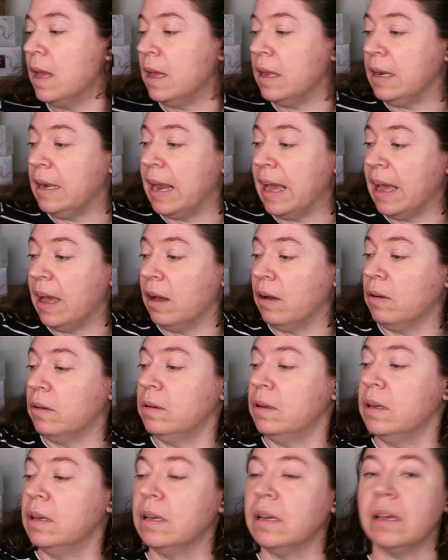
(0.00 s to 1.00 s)
Now,
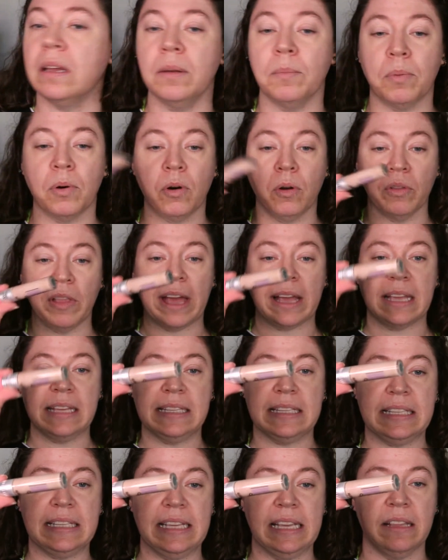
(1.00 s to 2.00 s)
I'm gonna pull that
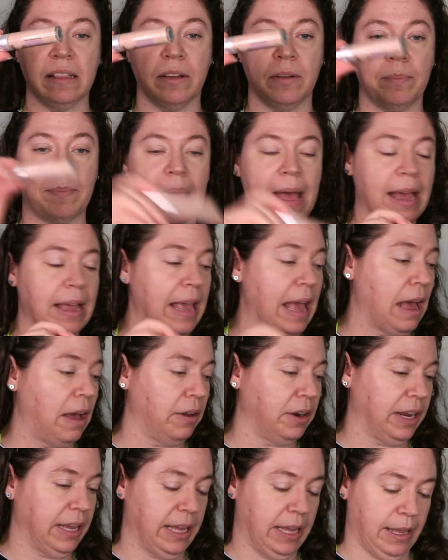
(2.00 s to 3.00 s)
concealer back out
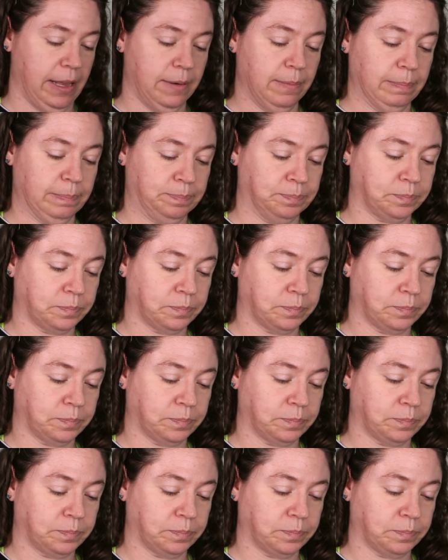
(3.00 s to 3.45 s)
again.